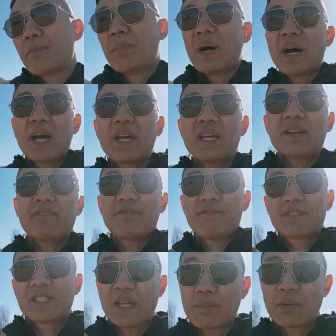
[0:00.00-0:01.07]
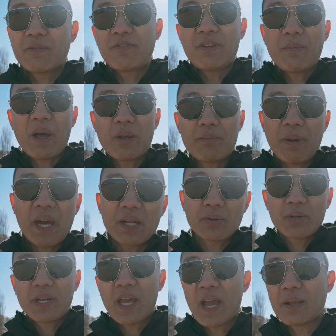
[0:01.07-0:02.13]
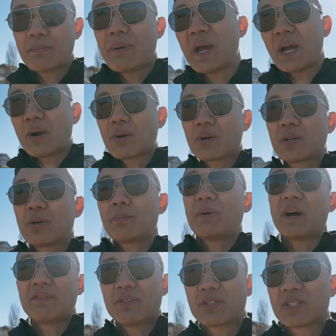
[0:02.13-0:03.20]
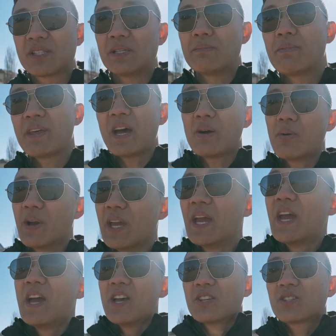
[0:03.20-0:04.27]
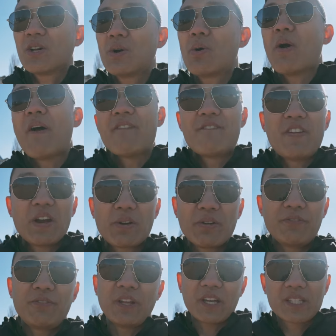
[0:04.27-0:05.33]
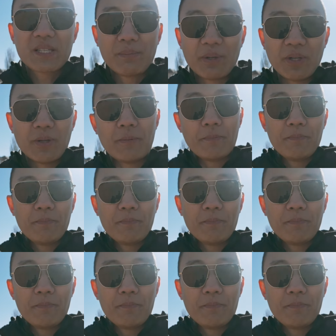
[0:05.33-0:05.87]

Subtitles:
buy a separate V-mount battery and power your Pavoslim that way. So very flexible.